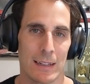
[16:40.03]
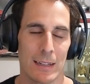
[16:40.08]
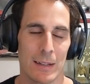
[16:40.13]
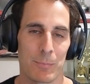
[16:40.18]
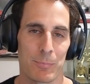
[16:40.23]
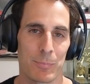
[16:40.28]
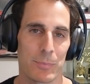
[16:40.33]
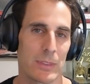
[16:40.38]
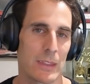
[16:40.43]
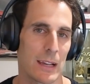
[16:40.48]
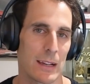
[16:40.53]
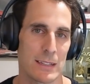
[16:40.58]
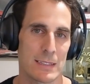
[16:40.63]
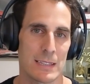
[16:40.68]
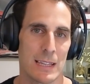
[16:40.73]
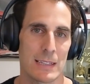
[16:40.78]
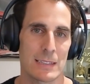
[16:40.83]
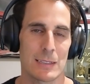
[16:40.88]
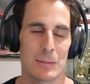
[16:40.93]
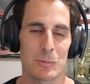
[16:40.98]
like I say,
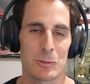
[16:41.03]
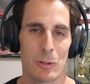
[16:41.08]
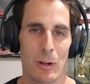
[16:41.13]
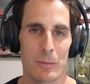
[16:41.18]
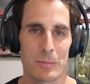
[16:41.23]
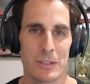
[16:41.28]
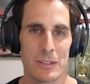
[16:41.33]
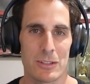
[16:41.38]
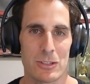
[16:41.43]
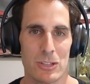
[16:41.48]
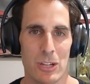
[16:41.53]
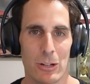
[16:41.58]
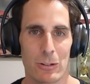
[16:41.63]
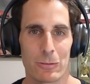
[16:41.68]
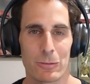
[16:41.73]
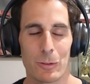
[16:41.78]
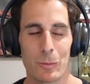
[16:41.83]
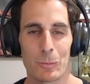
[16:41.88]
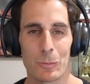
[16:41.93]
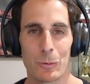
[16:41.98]
subscribe to the channel
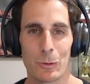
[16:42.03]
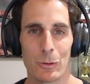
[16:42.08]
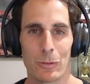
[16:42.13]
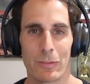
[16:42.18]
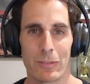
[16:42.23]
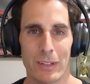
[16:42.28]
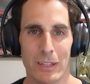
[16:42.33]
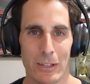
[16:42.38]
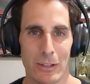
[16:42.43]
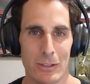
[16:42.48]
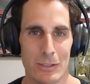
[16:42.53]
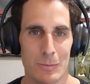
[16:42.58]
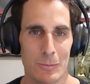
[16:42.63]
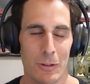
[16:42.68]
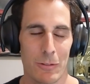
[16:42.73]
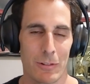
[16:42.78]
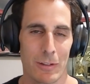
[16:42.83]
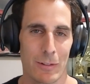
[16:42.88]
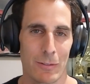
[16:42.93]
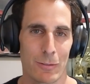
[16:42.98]
for more videos
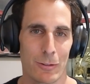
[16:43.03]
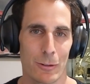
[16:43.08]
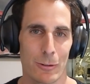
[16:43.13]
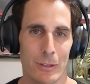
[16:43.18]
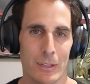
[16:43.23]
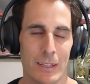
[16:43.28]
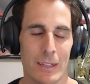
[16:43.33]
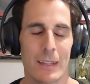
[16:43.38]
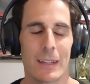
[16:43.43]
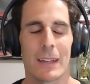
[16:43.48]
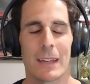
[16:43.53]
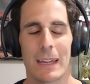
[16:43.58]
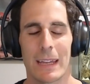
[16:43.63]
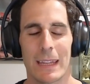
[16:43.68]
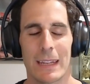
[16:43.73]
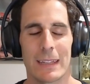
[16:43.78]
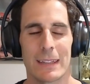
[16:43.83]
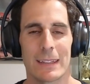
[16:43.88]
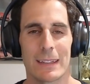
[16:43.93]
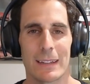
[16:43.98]
moving forward.
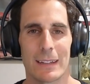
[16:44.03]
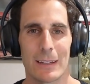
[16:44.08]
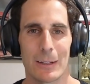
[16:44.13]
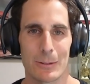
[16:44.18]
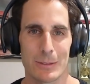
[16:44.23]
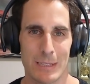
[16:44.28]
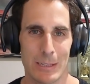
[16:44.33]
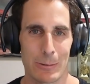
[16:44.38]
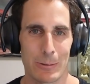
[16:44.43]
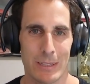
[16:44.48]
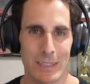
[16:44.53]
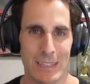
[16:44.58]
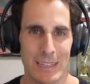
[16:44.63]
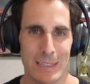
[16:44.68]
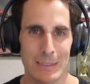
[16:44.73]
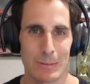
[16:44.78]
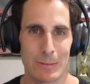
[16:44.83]
And I'll see you in the next one.